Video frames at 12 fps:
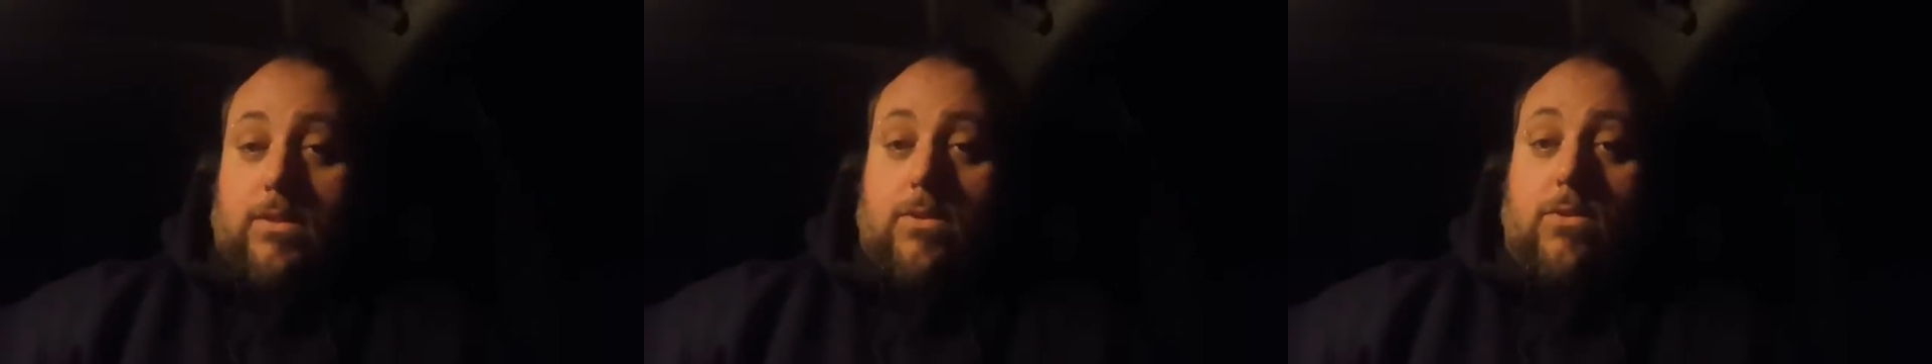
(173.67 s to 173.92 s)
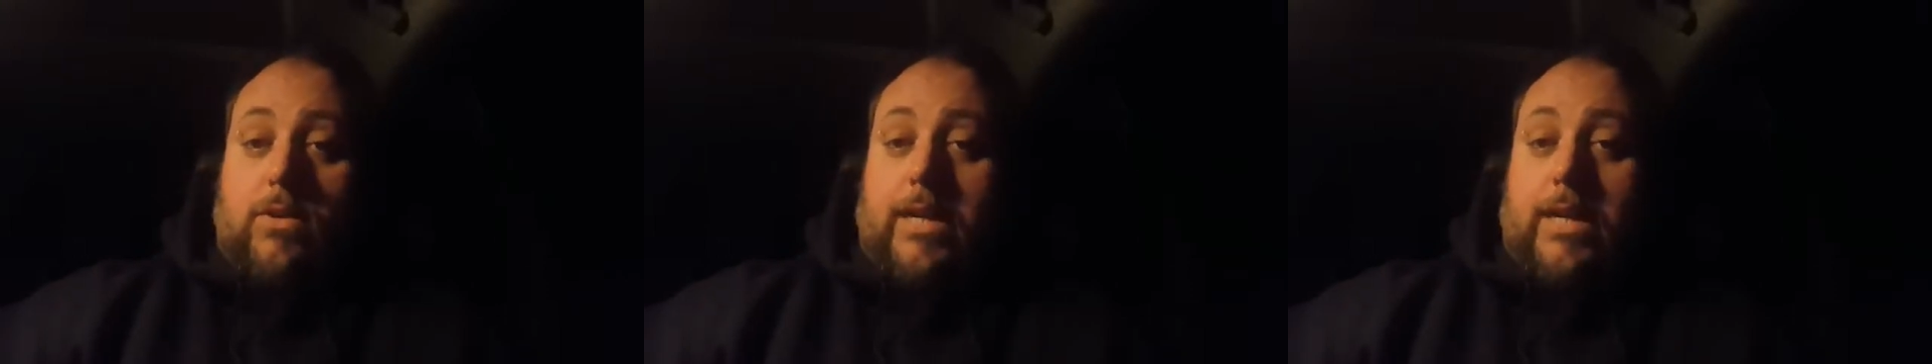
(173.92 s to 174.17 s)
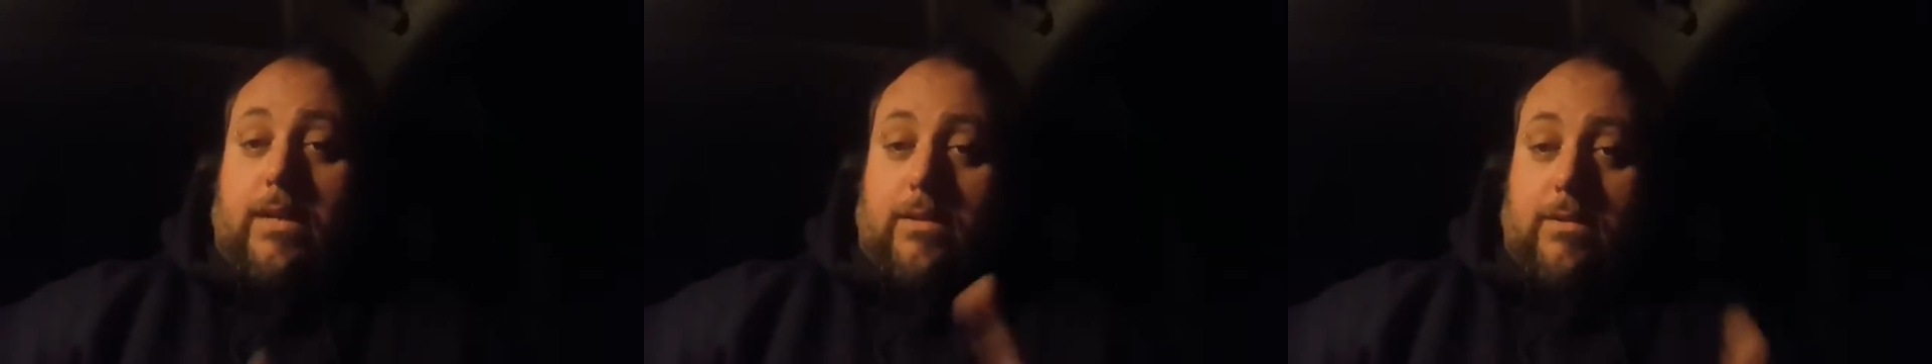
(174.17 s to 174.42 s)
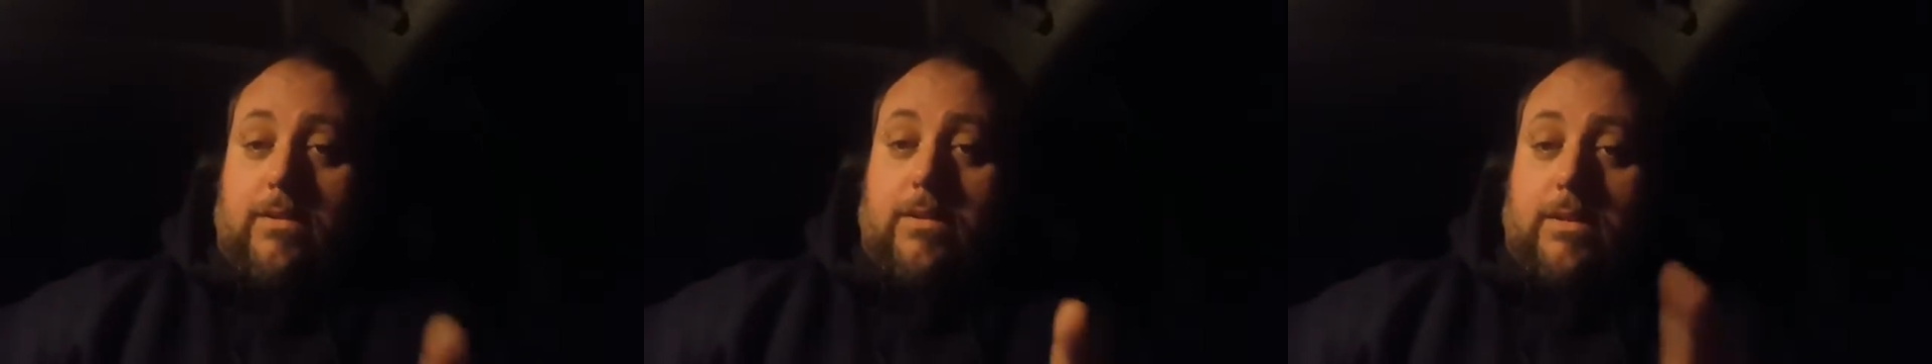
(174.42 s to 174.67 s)
Okay.
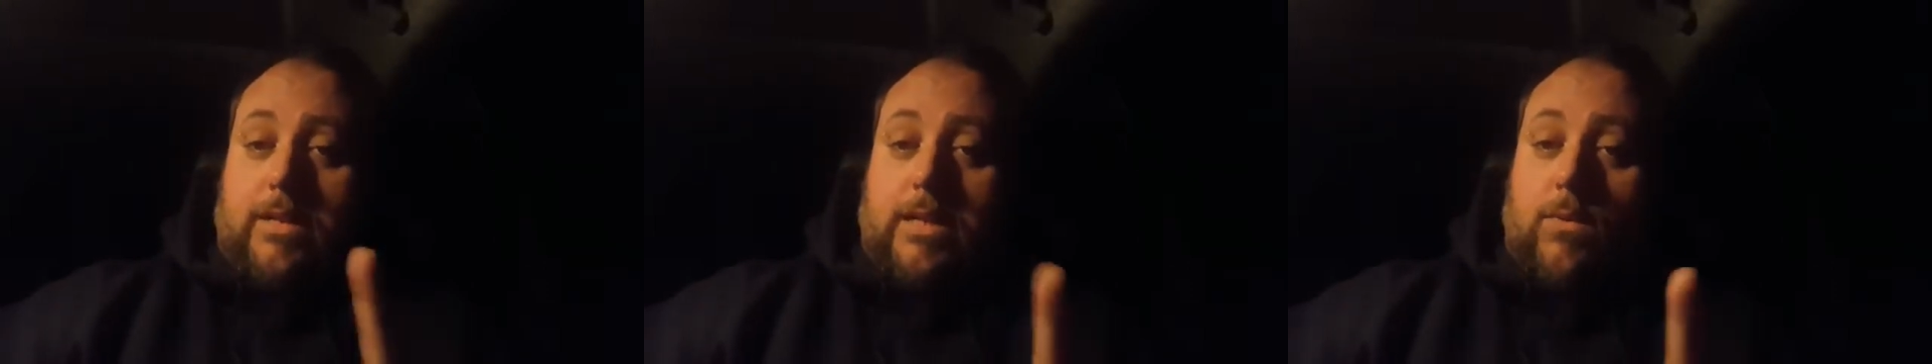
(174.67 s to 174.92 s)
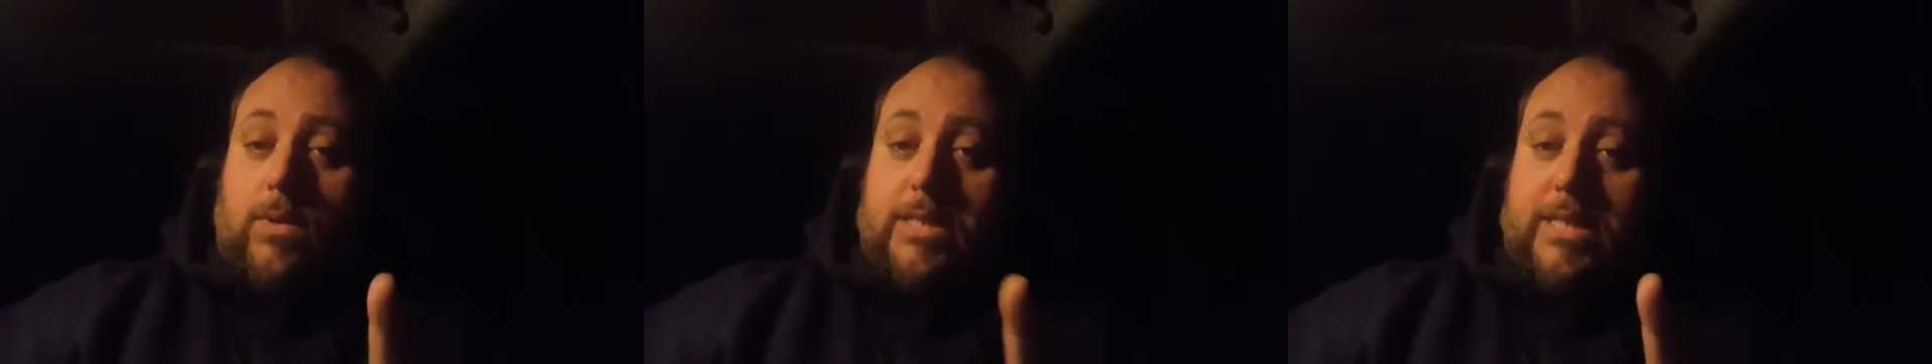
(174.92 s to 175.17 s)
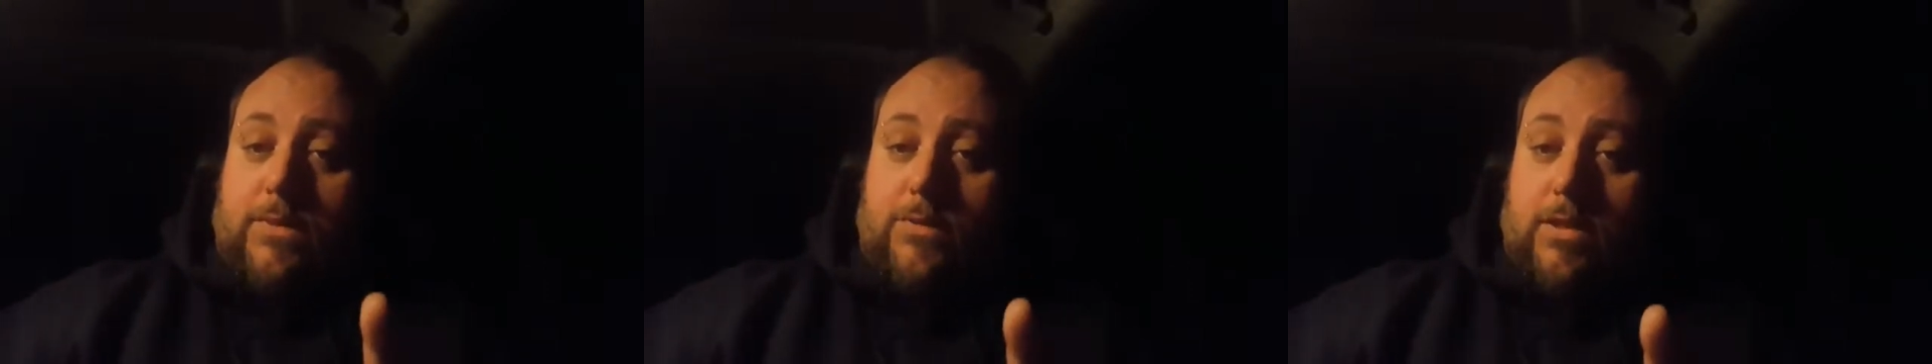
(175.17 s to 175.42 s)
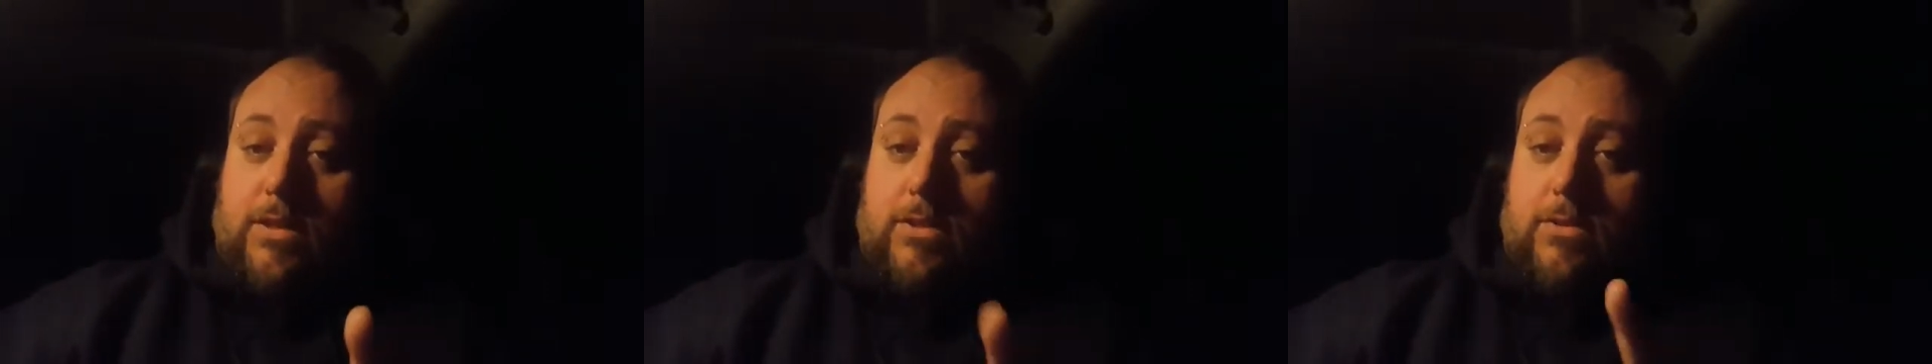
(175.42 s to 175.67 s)
Gotta watch out for
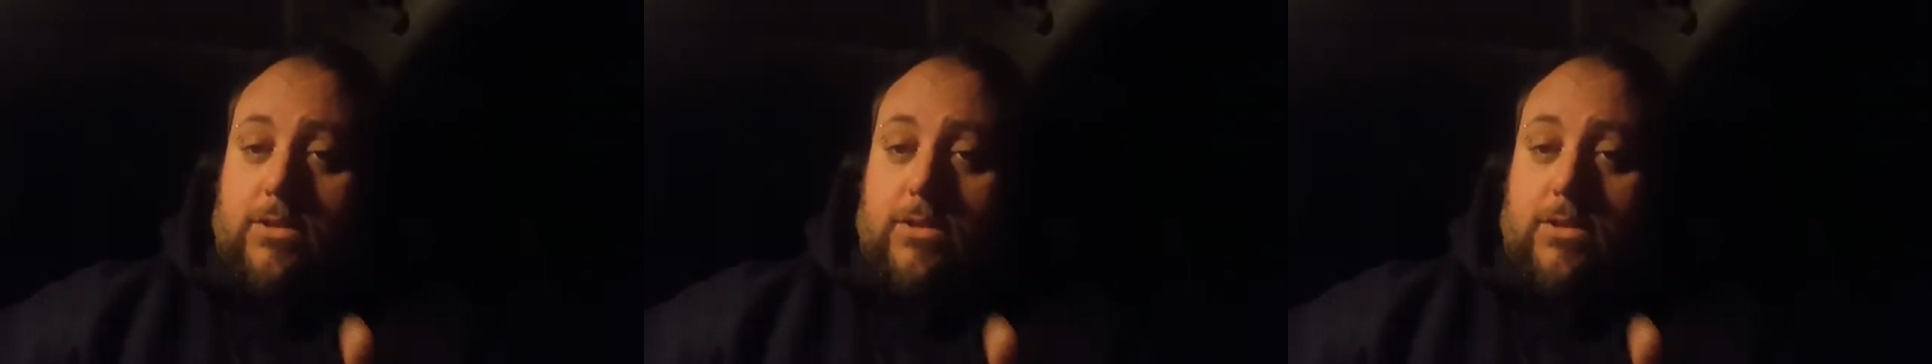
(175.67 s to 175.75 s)
the little